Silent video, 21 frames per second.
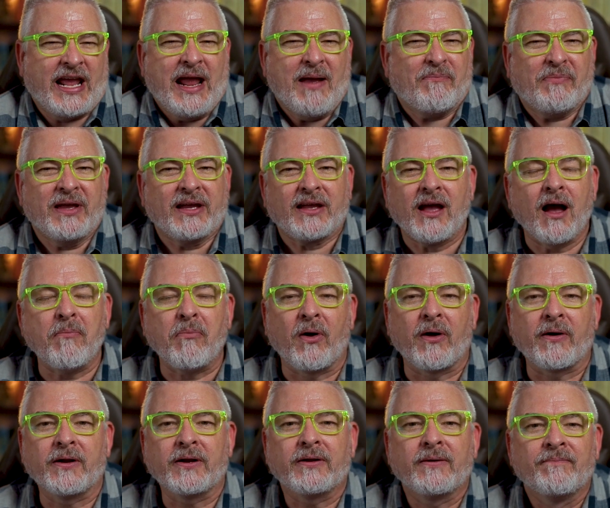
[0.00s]
can't pick up
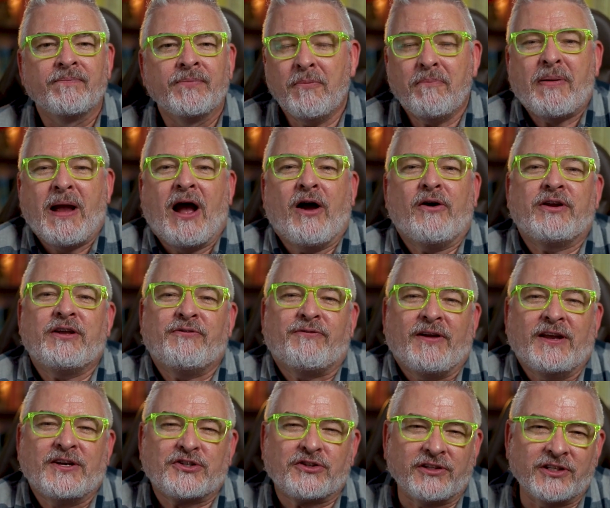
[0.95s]
on it. Her pouty
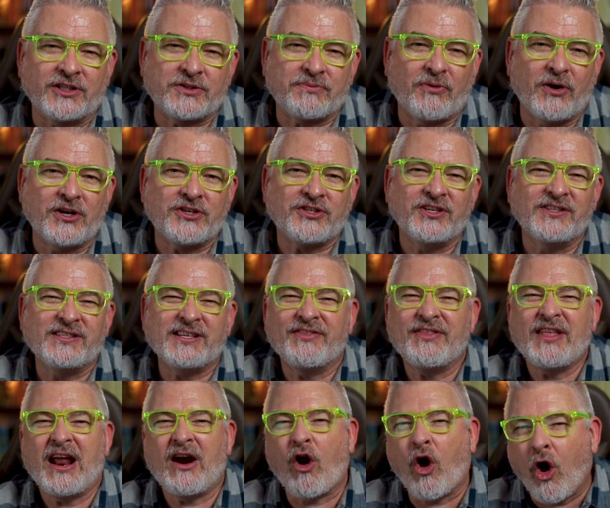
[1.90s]
facial expressions
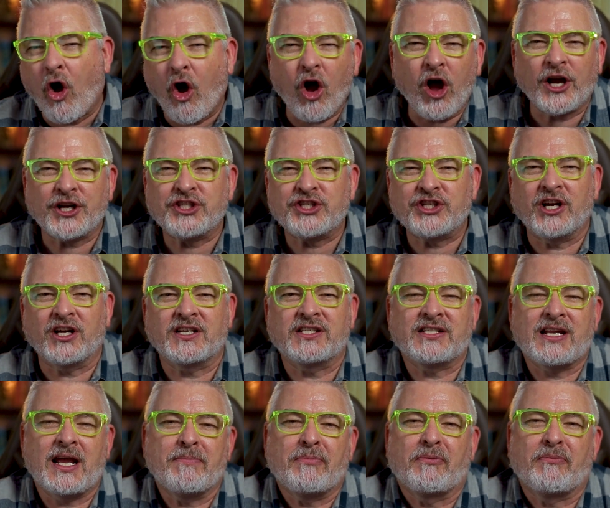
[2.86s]
and that aw
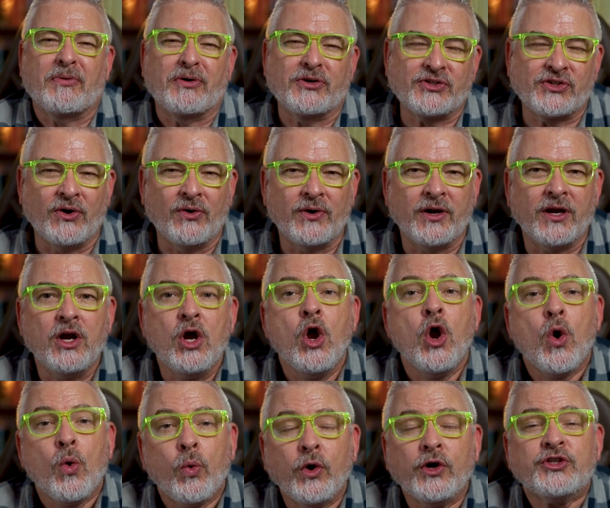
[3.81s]
shucks type of persona
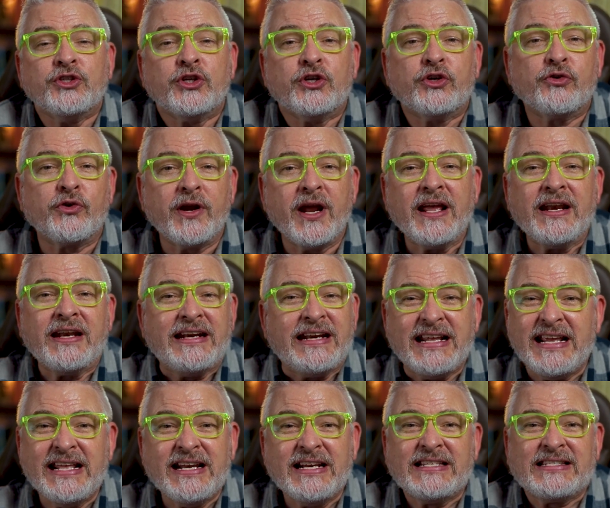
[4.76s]
work to create
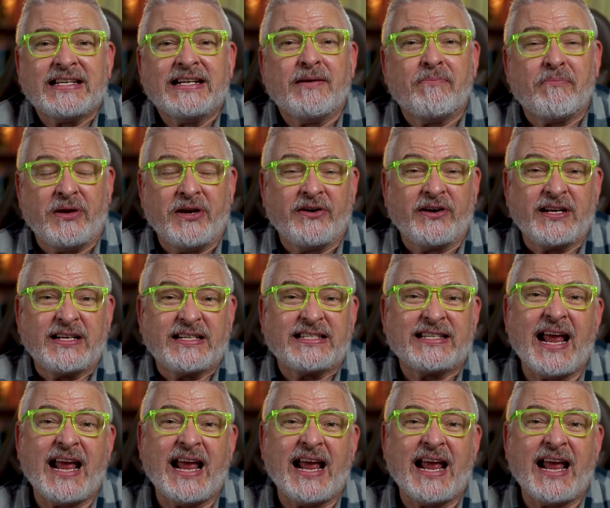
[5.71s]
an innocent-appearing